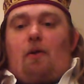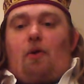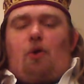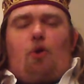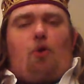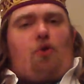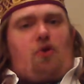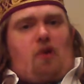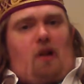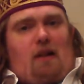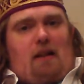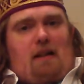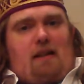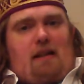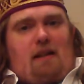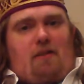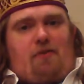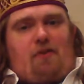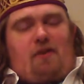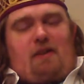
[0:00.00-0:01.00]
Slightly
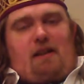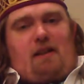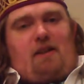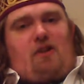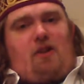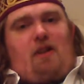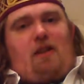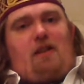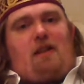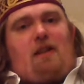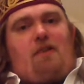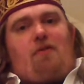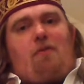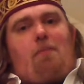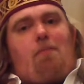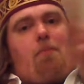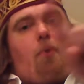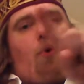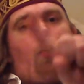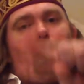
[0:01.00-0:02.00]
different, it's
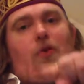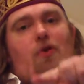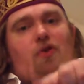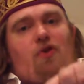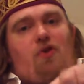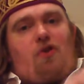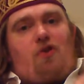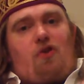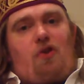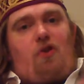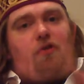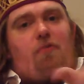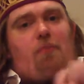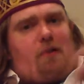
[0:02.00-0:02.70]
different borders and stuff,